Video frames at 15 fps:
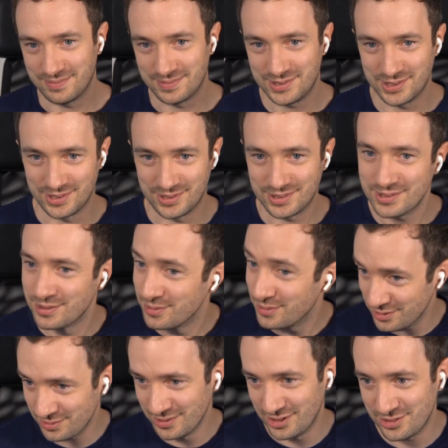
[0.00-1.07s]
So
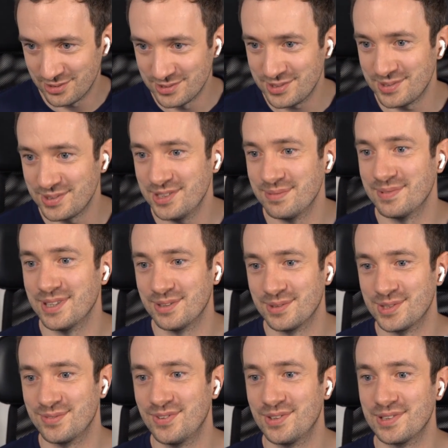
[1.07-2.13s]
congratulations to him. That
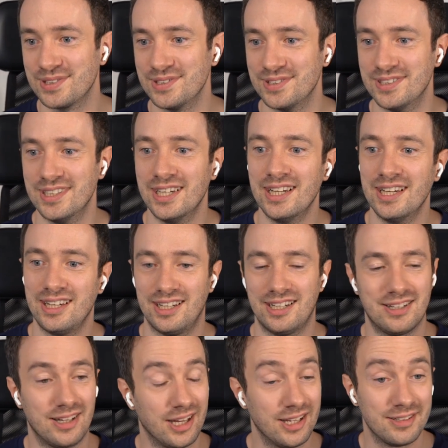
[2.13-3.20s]
was very good.
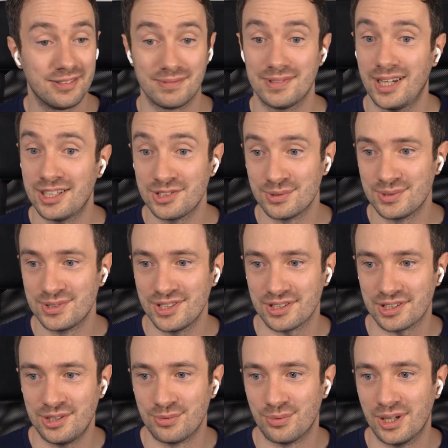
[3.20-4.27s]
And as a result,
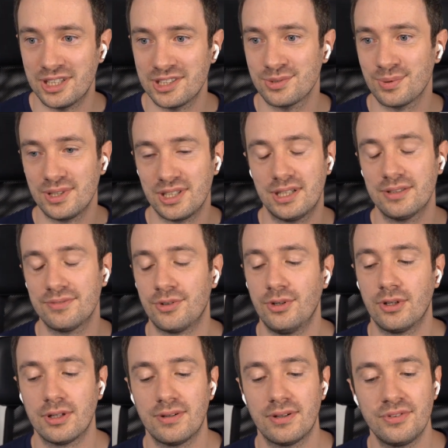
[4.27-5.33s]
he ranks really high for a
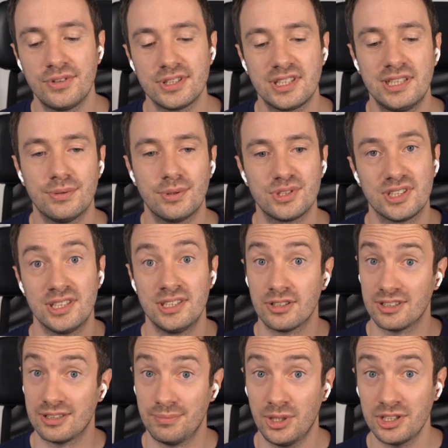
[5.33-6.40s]
lot of affiliate keywords in the
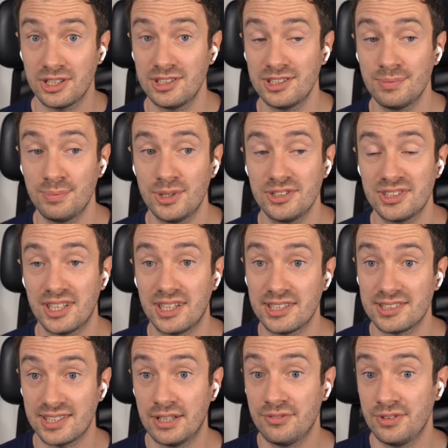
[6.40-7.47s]
online marketing space that
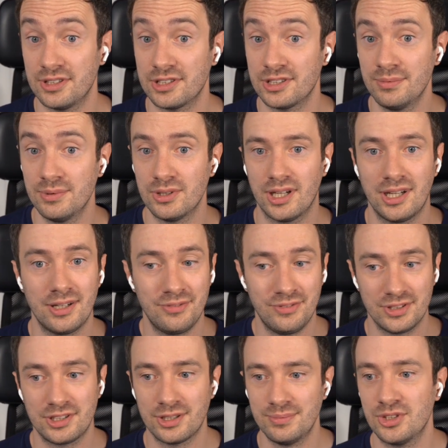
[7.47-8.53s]
has high affiliate
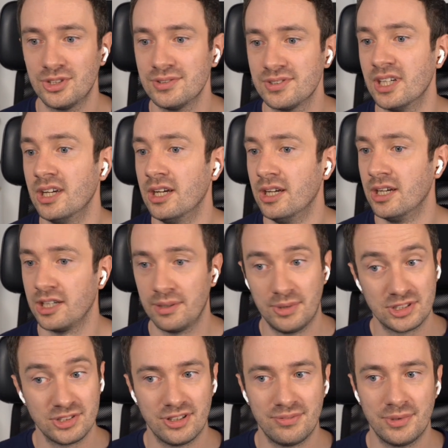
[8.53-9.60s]
commissions. He
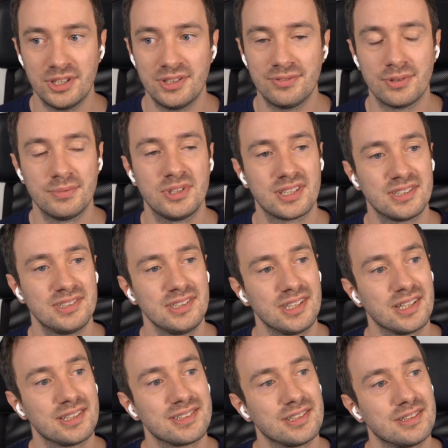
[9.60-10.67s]
makes a lot of money from it. I think he
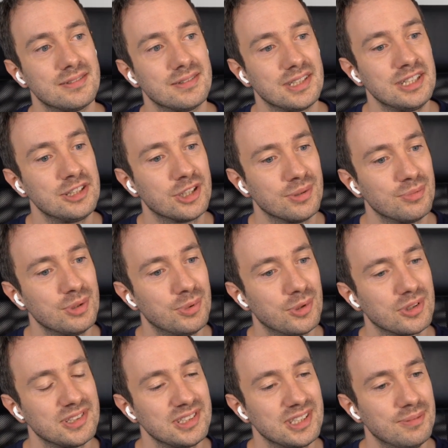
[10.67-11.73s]
has an income
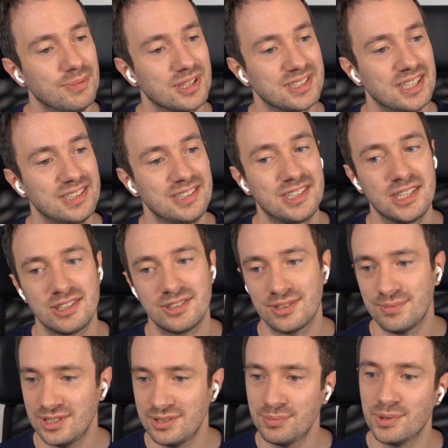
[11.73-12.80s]
report. I think he makes 80K
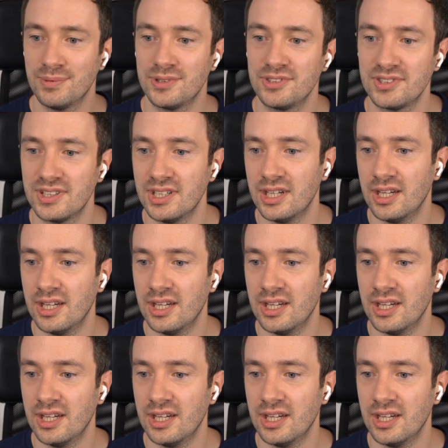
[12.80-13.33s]
something per month.